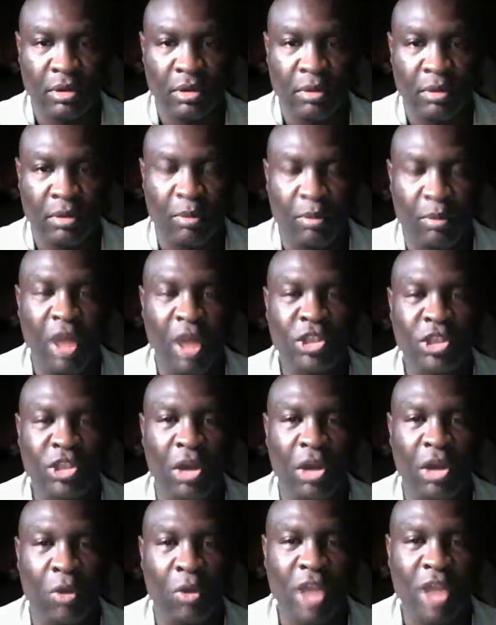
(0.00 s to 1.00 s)
March
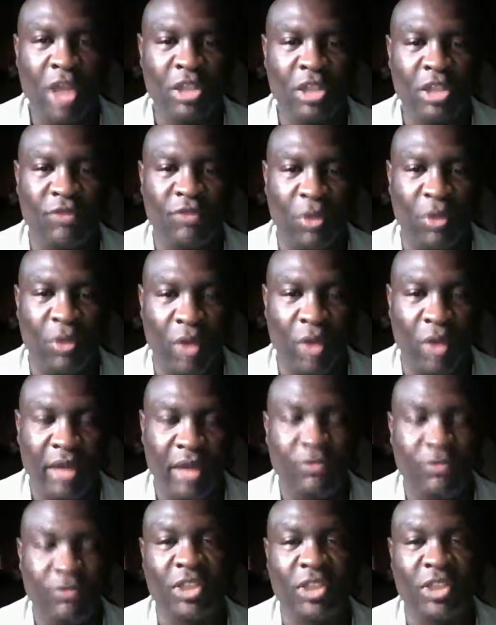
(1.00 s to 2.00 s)
on Washington for
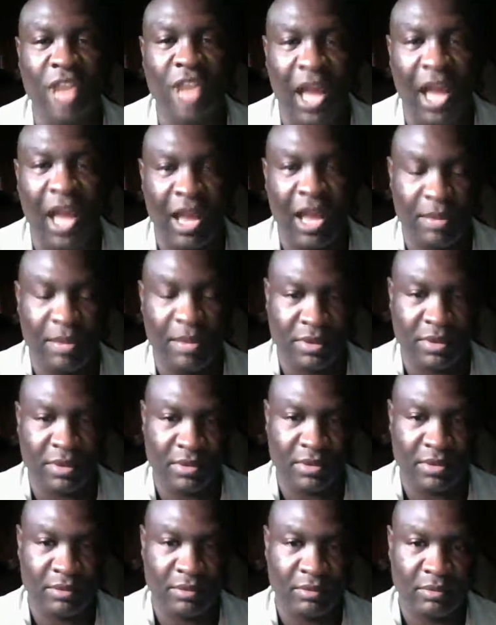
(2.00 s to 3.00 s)
what? For jobs.
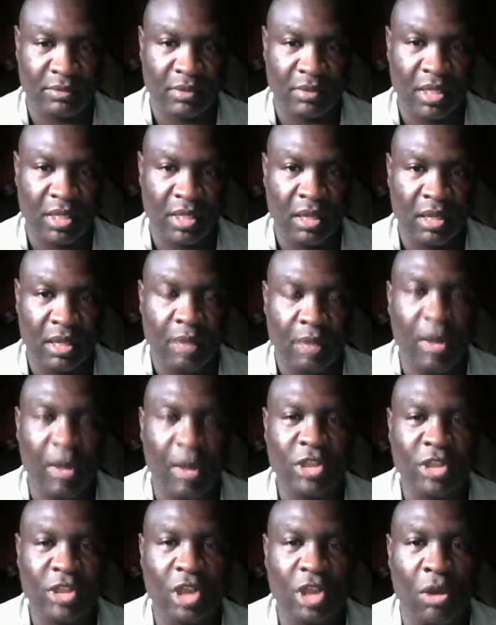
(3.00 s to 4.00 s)

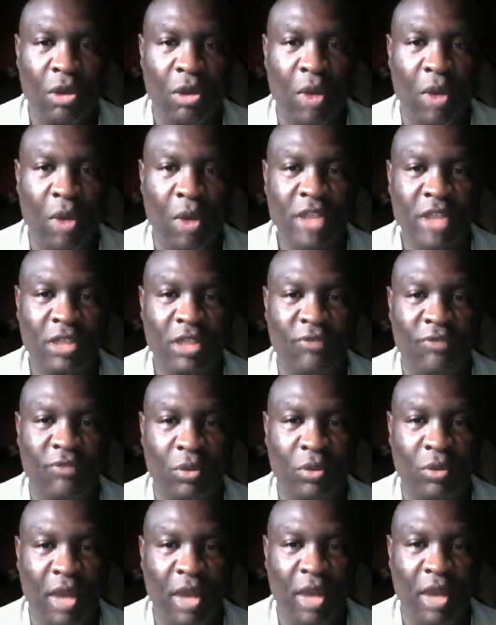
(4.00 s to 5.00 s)
March on Washington for
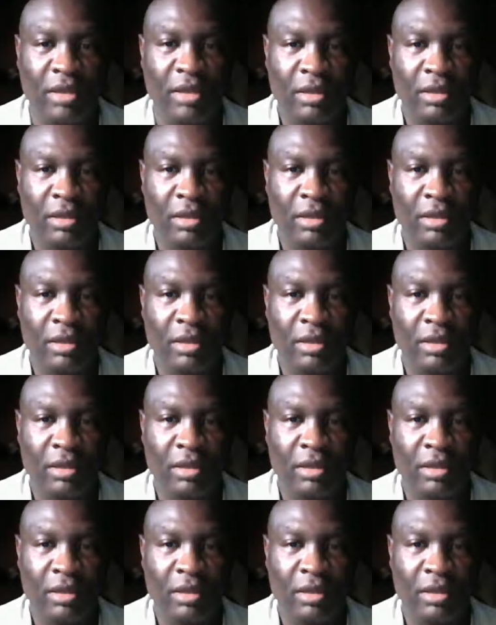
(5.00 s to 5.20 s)
what?